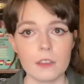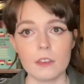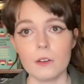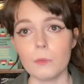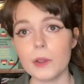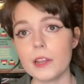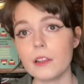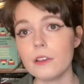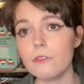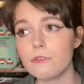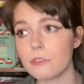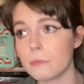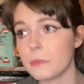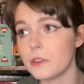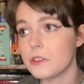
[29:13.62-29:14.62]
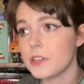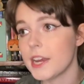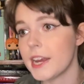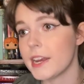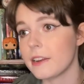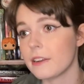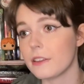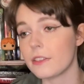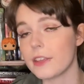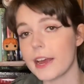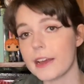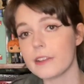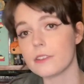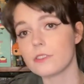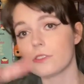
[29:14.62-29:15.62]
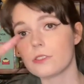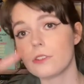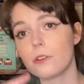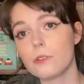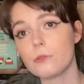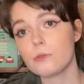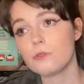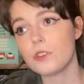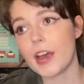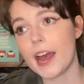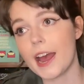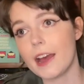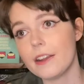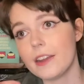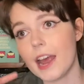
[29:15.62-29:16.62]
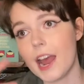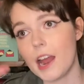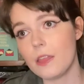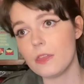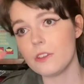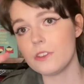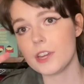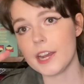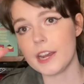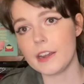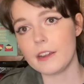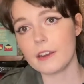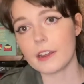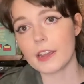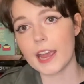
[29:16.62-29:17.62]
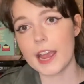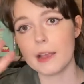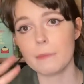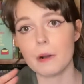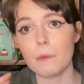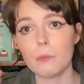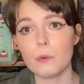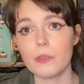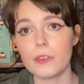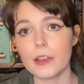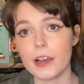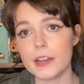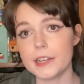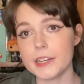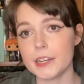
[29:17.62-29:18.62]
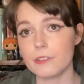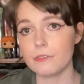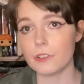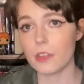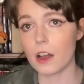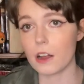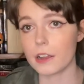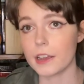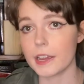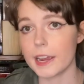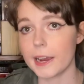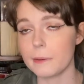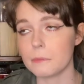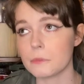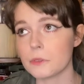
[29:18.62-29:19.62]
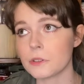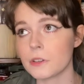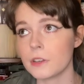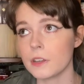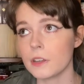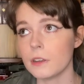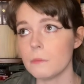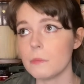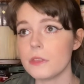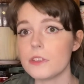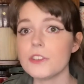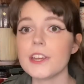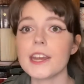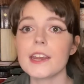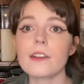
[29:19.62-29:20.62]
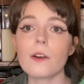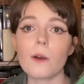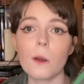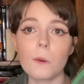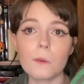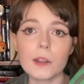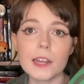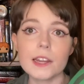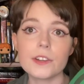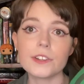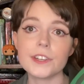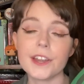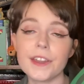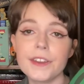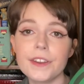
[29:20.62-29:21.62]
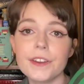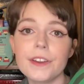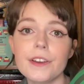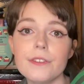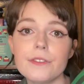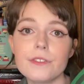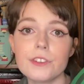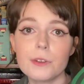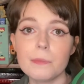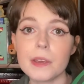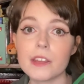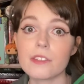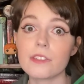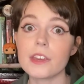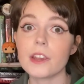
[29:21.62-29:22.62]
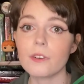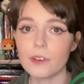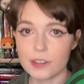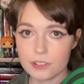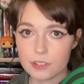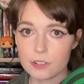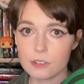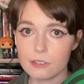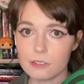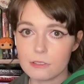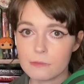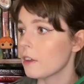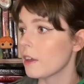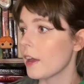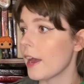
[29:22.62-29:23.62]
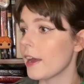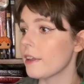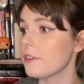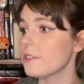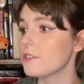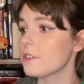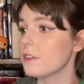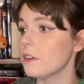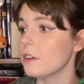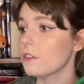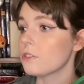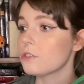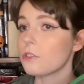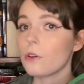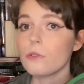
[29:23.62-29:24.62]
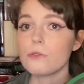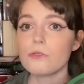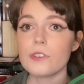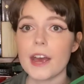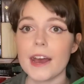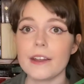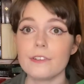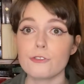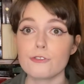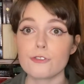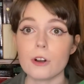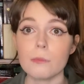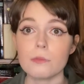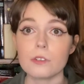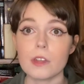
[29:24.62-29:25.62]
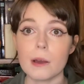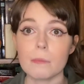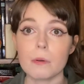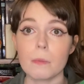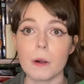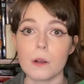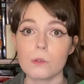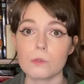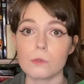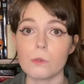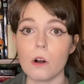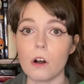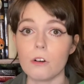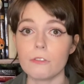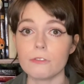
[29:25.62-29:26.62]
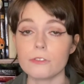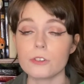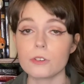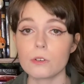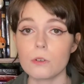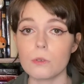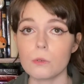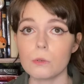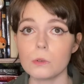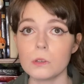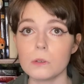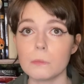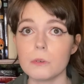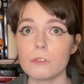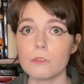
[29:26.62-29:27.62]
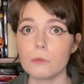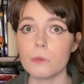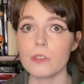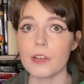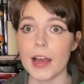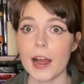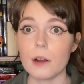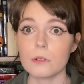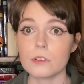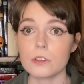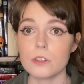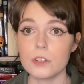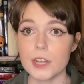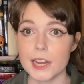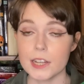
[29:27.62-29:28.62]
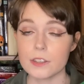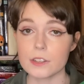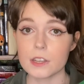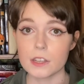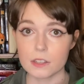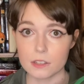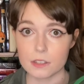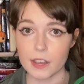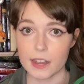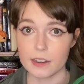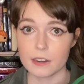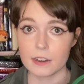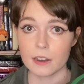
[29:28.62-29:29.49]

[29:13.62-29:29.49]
We learn from the Dean that Snow's dad and the Dean came up with the idea for the Hunger Games, but the Dean only intended it to be theoretical, and Snow's dad dropped that proposal off to Gaul without the Dean's consent.